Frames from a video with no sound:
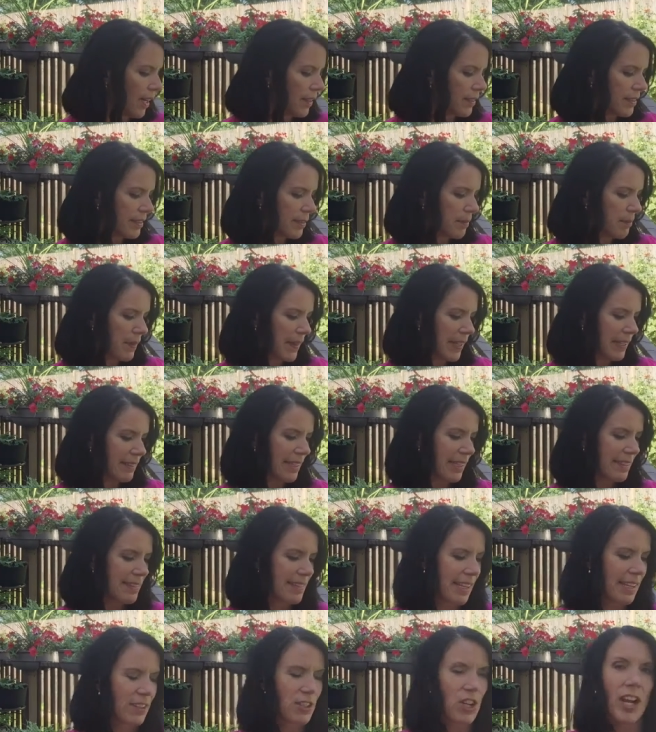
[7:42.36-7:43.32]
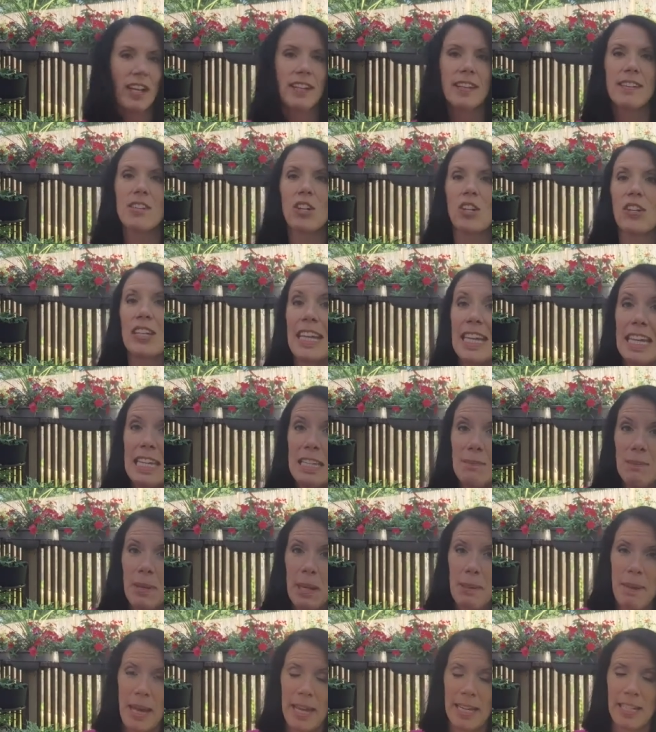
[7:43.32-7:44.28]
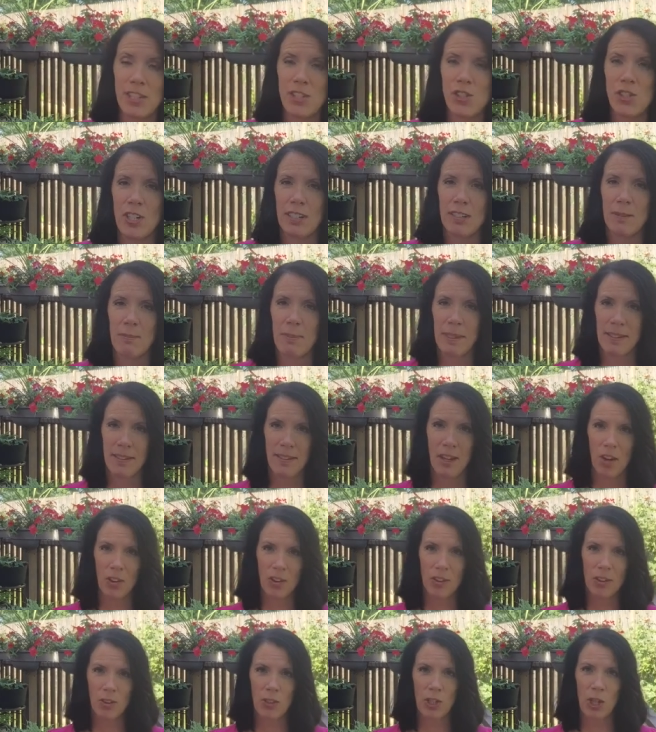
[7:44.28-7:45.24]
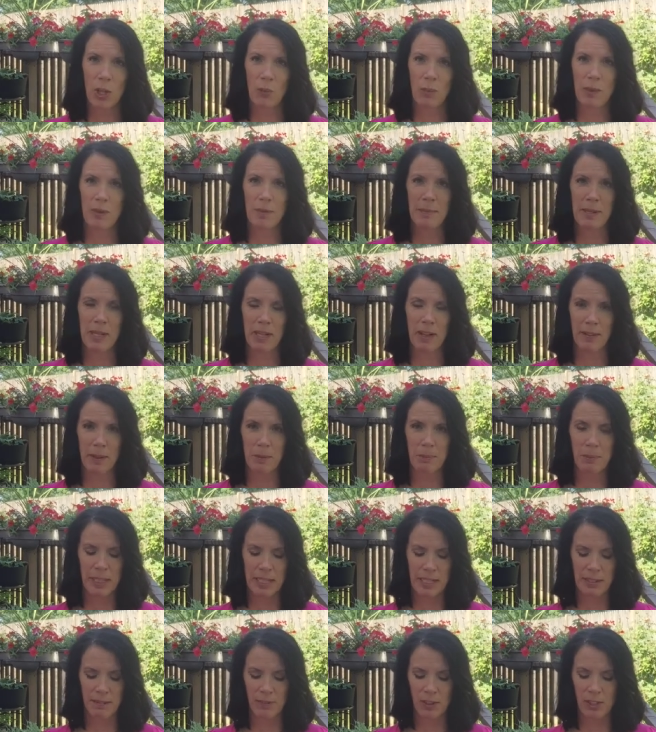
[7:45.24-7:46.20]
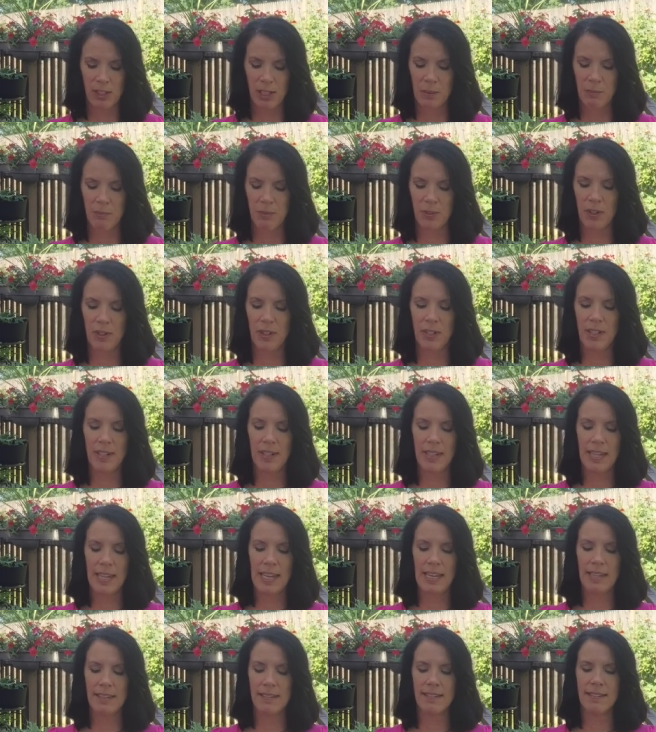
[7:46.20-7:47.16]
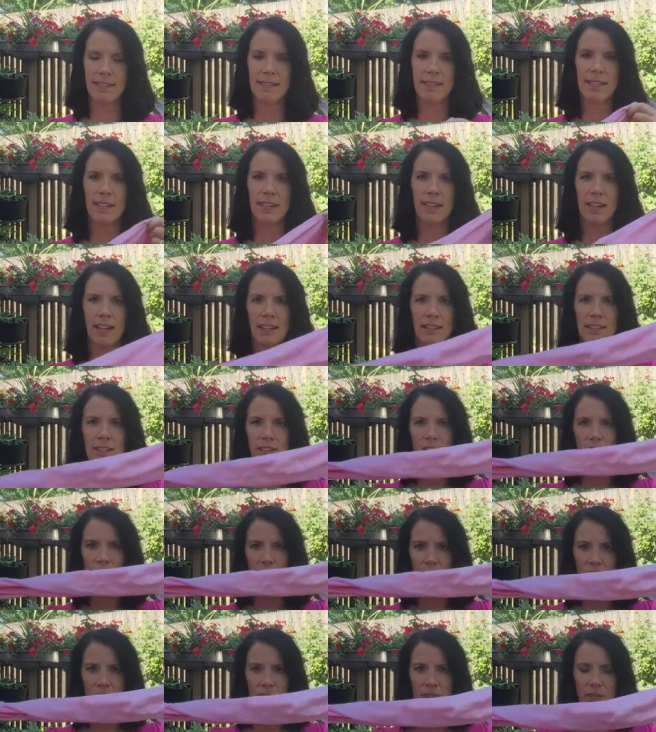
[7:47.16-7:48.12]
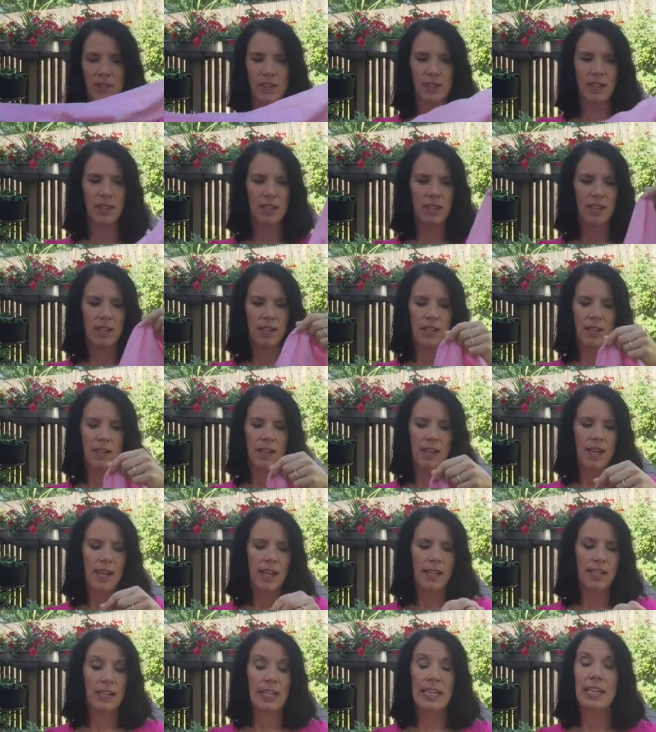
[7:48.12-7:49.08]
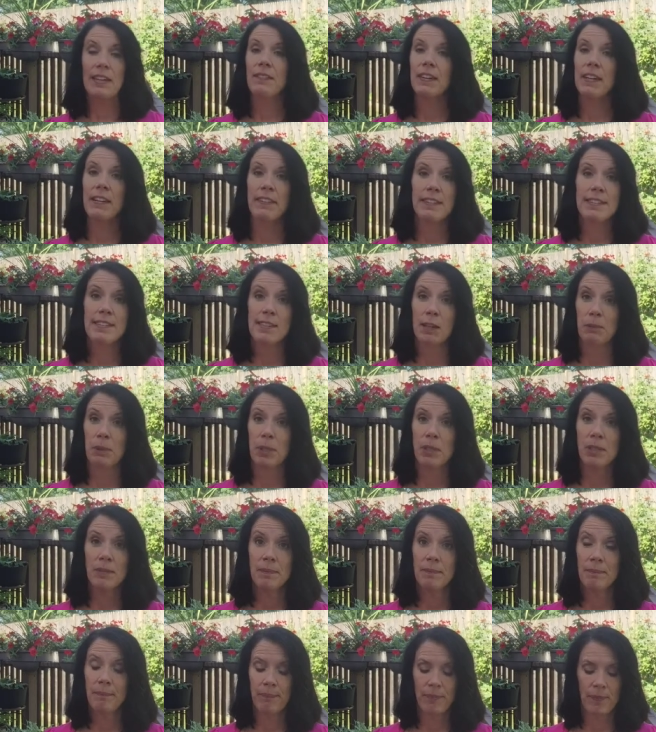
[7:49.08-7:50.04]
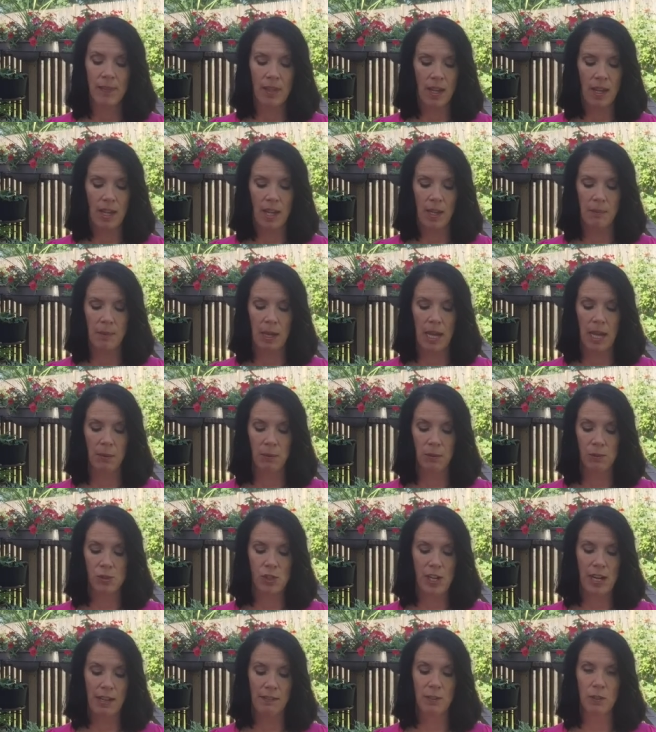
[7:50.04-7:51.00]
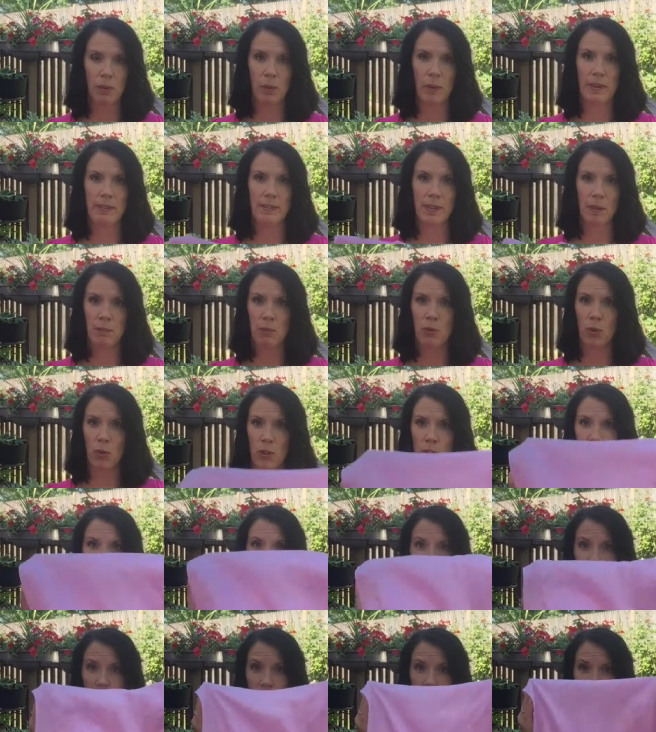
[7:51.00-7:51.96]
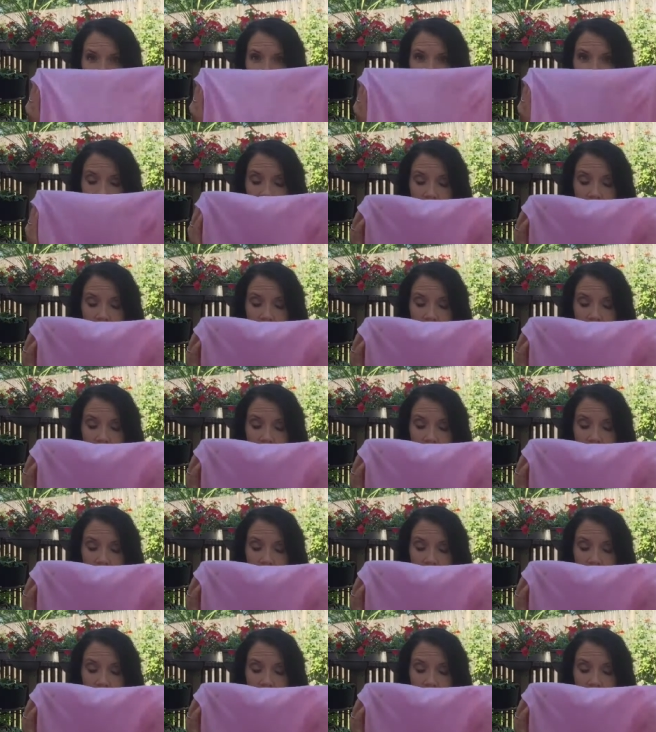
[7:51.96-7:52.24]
Some things I'd say, not necessarily in my bag of tricks, but also go with me on the plane for comfort, is a scarf. Now, even in the summer, I will travel with some sort of scarf.